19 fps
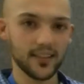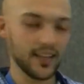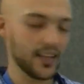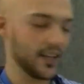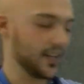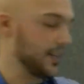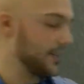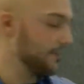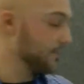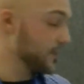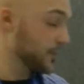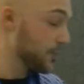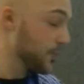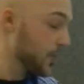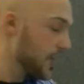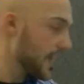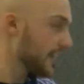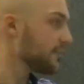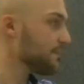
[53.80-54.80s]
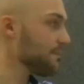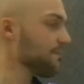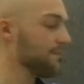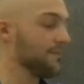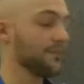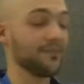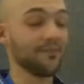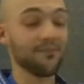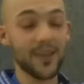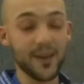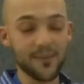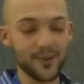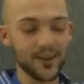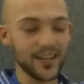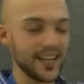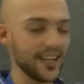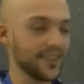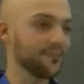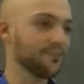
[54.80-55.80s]
to collect
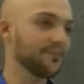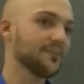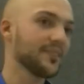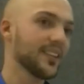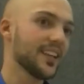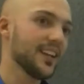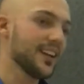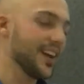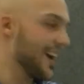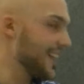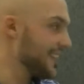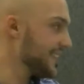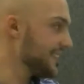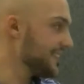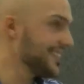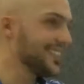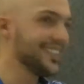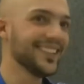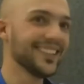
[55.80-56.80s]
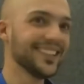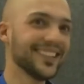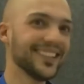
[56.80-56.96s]
memory addresses